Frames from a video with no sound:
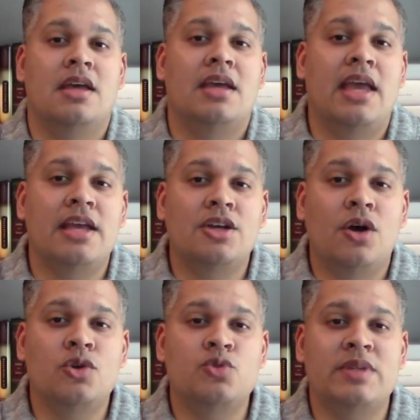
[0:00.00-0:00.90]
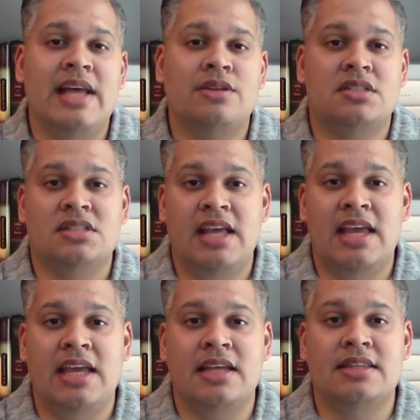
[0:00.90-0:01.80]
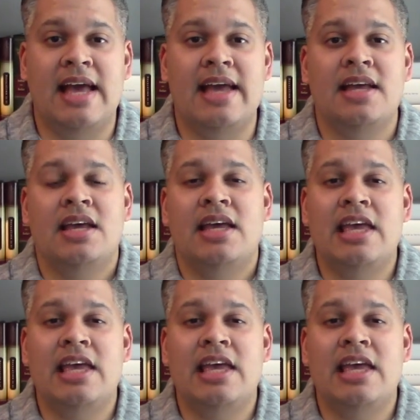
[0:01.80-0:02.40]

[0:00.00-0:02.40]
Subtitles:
It goes without saying that